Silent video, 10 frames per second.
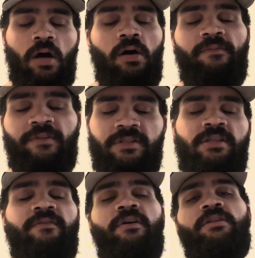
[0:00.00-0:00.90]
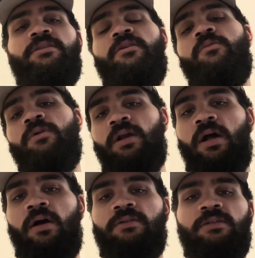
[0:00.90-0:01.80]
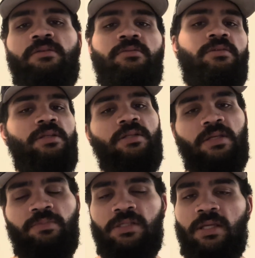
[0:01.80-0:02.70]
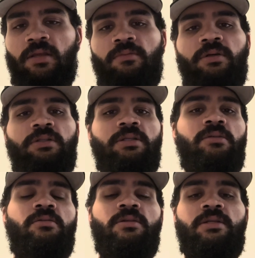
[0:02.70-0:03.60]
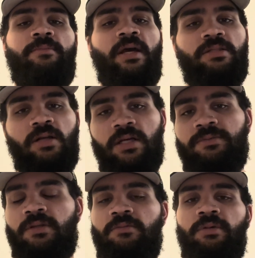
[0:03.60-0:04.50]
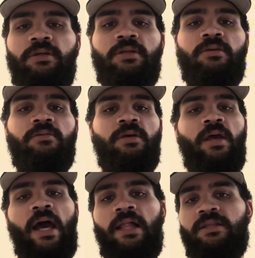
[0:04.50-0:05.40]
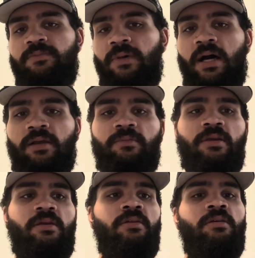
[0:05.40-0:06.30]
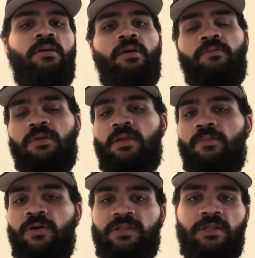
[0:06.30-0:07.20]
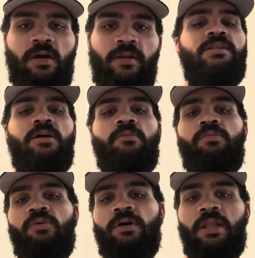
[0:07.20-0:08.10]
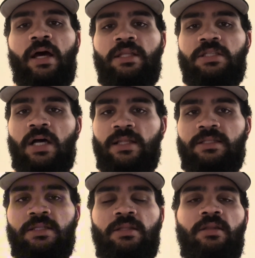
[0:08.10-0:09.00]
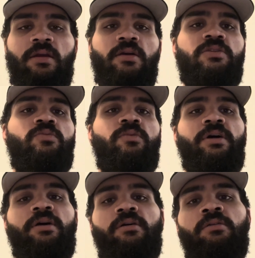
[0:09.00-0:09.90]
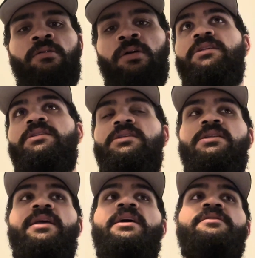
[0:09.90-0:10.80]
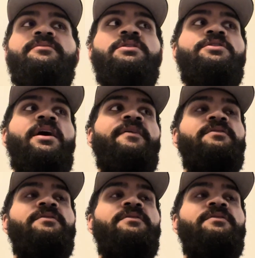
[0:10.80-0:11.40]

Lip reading: first day of voluntary workouts. Saw JPJ in the building, saw Max Crosby in the building, Alex Bachman, Raheem Mostert. Saw our boy Lonnie Johnson in there as well. 16 days from the draft,